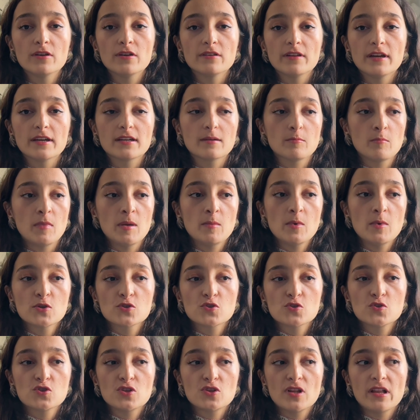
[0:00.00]
Like, maybe I
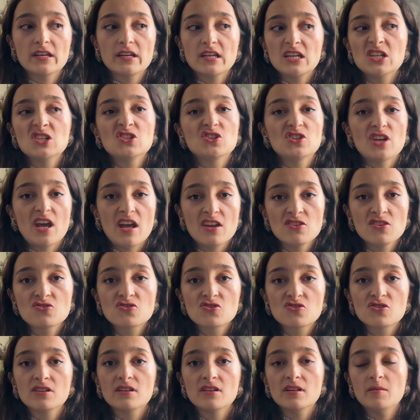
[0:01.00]
should like
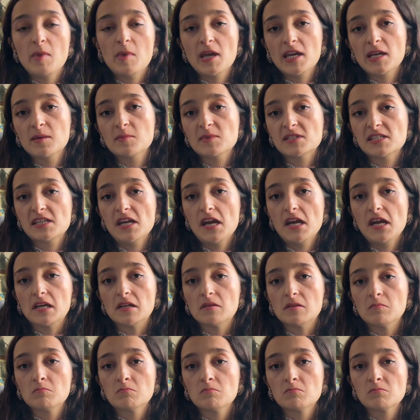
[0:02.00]
intentionally make a
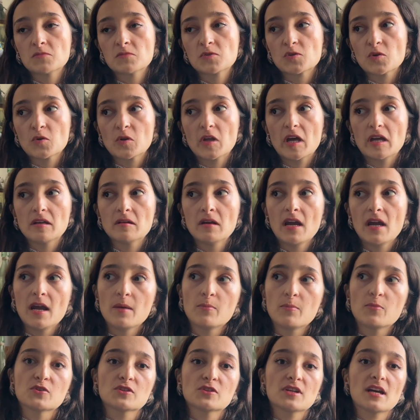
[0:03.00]
mistake so that
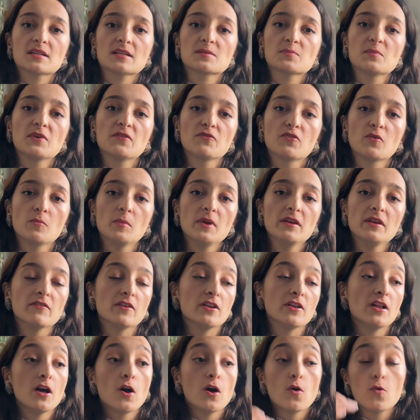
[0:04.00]
it protects me from
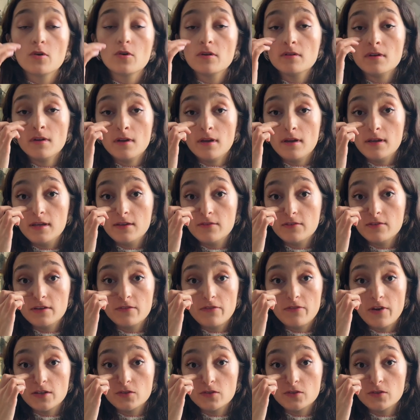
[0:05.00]
evil. Or even if I